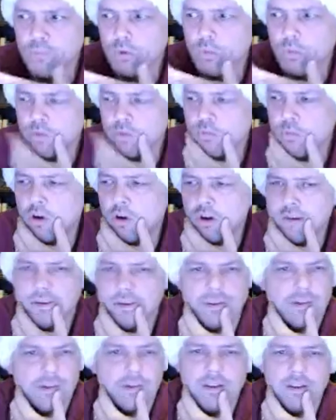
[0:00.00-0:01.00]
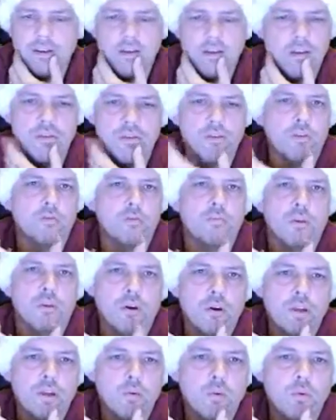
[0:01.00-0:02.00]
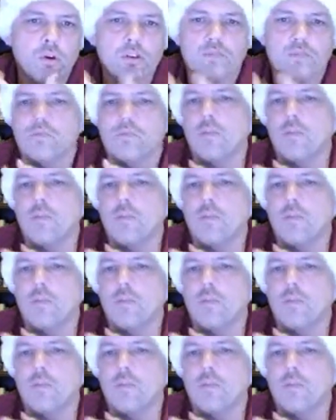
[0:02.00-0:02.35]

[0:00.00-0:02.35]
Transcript: We've bought third-party ones.